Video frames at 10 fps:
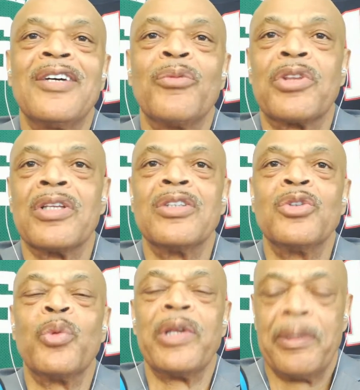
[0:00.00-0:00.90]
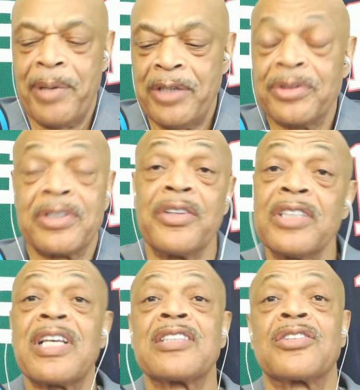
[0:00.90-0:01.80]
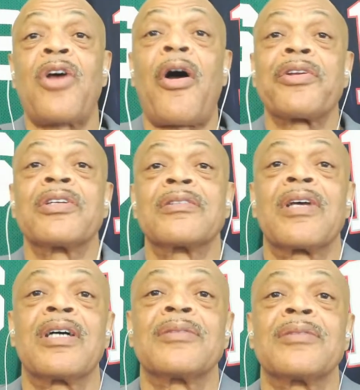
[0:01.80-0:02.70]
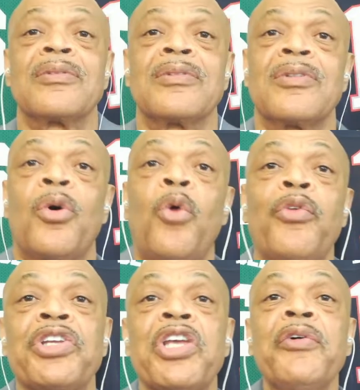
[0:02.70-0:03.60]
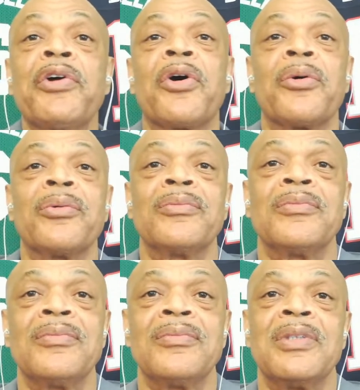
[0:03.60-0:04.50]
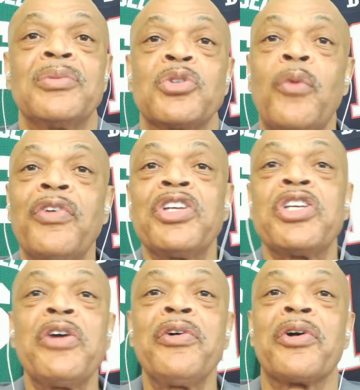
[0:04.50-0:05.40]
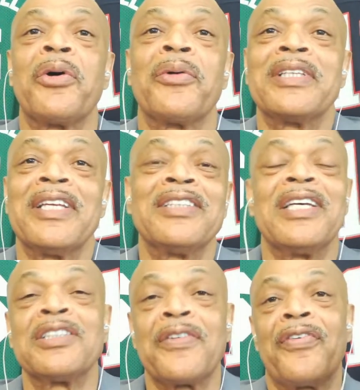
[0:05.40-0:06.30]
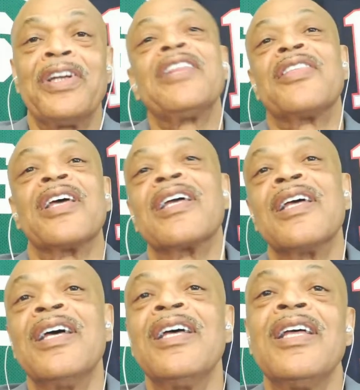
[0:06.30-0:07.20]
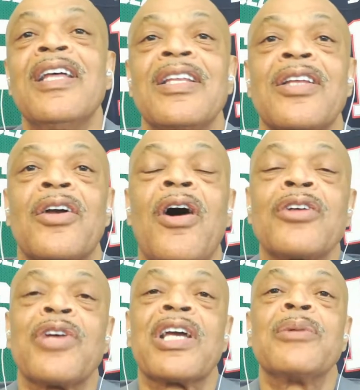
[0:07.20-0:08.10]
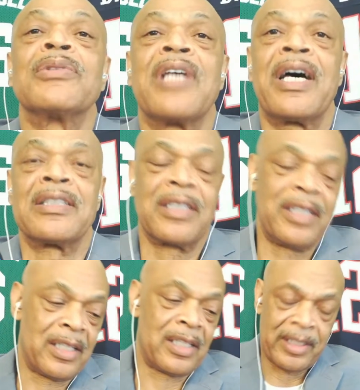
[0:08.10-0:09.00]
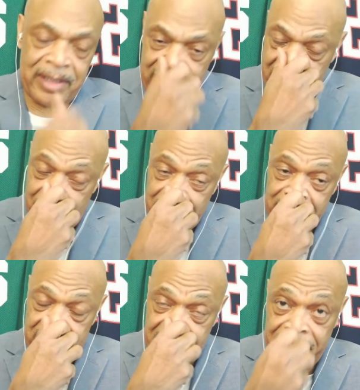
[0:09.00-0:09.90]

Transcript: with the New England Patriots. And this had started over a year ago. It was over a year ago. And here's the funny thing. The contract he was asking at that time was